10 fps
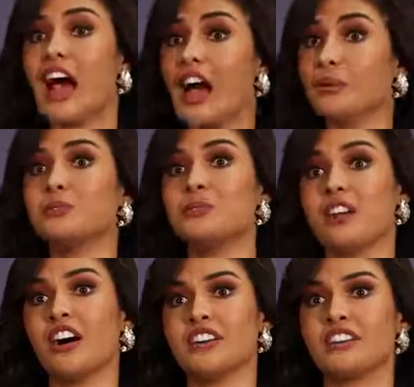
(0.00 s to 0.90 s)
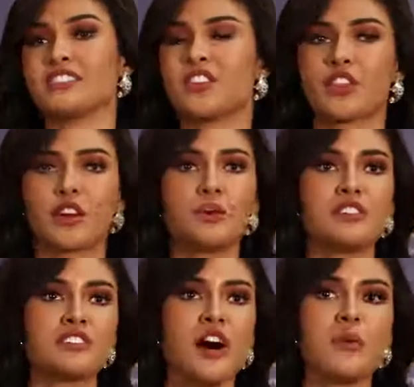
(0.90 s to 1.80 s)
I will be honest, there
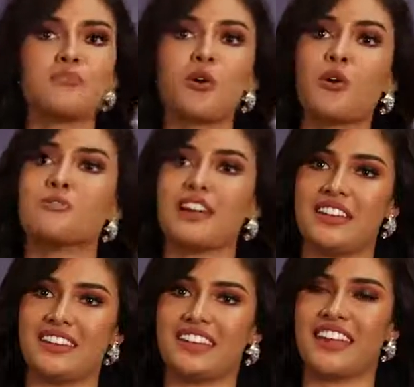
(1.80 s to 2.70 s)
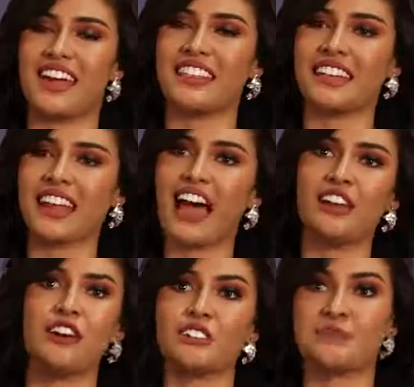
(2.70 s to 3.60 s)
was a moment that I
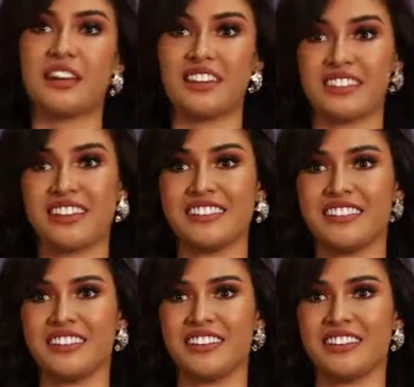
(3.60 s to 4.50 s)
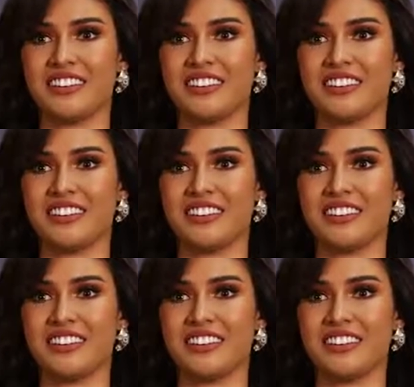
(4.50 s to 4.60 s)
lost my identity